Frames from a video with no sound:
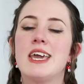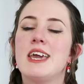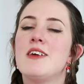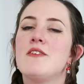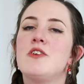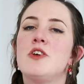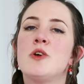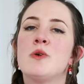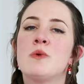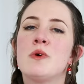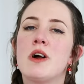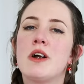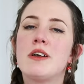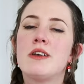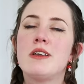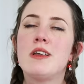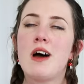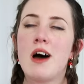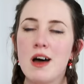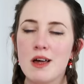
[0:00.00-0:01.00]
If you are
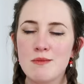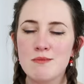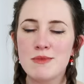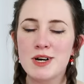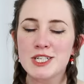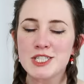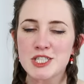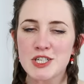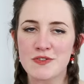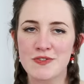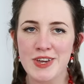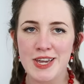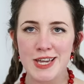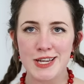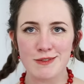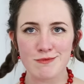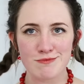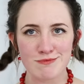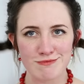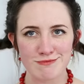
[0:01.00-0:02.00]
not much of
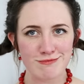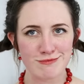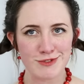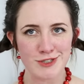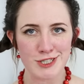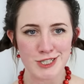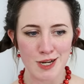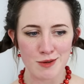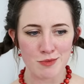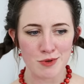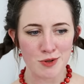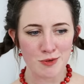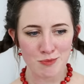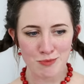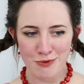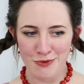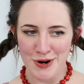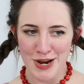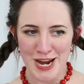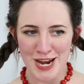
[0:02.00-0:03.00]
a double
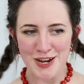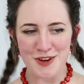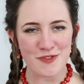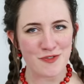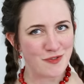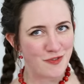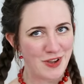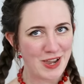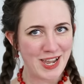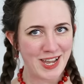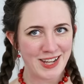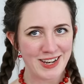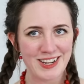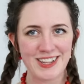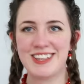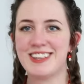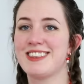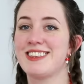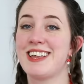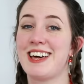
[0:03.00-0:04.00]
braid
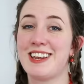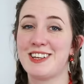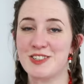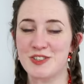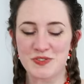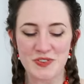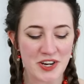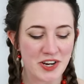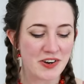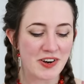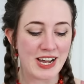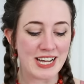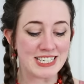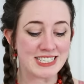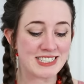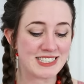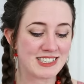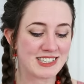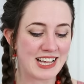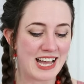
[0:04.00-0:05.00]
fan, that is fair. I
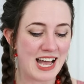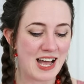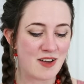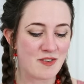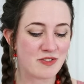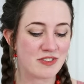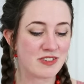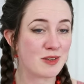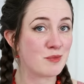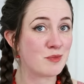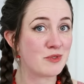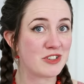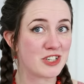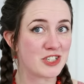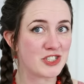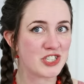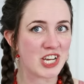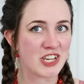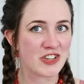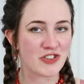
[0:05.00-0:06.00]
still have some
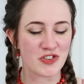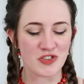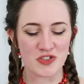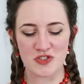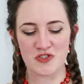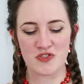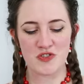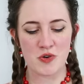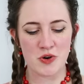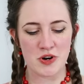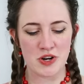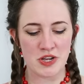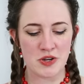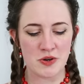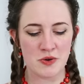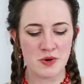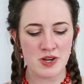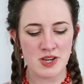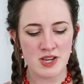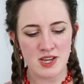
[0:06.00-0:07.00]
suggestions for
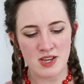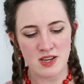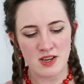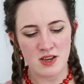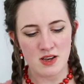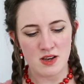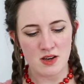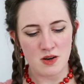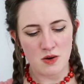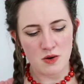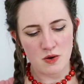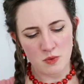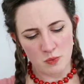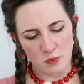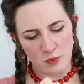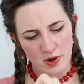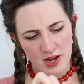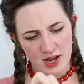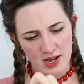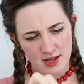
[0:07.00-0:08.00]
you.
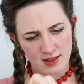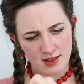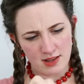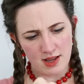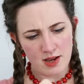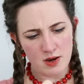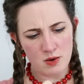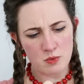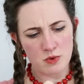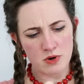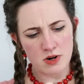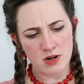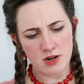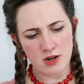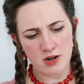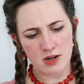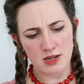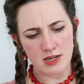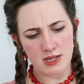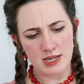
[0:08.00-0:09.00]
While I
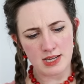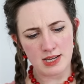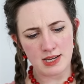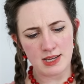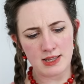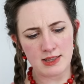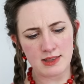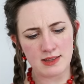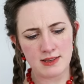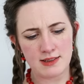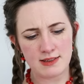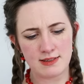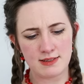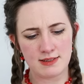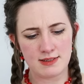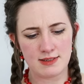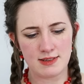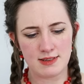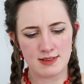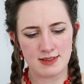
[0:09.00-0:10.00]
work on getting
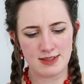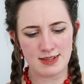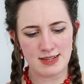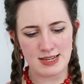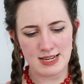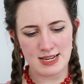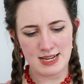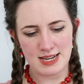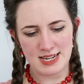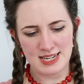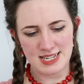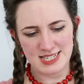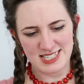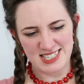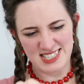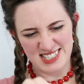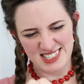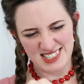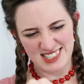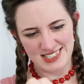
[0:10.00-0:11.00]
this
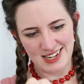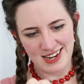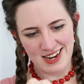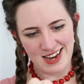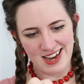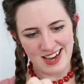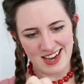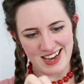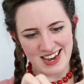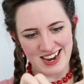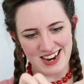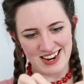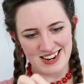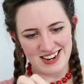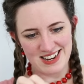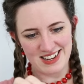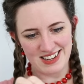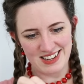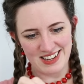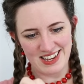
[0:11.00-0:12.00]

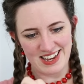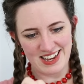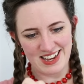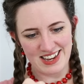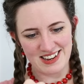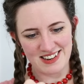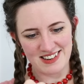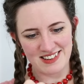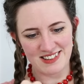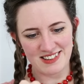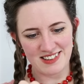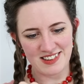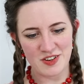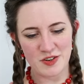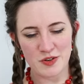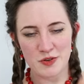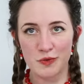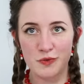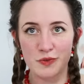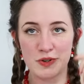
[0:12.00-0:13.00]
untied and
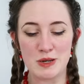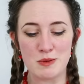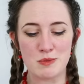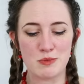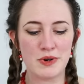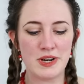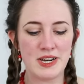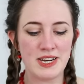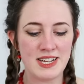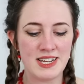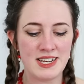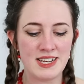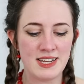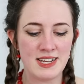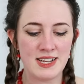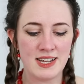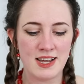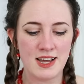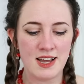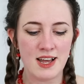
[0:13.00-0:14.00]
re-braided,
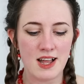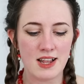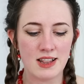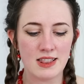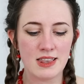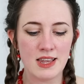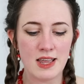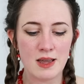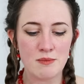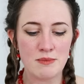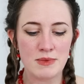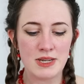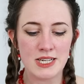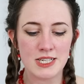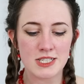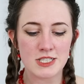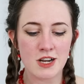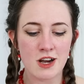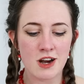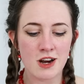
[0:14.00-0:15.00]
let
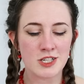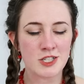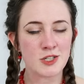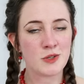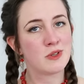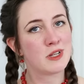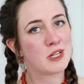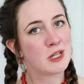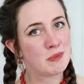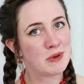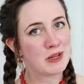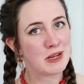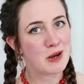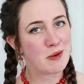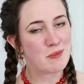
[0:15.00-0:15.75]
me talk to you a little bit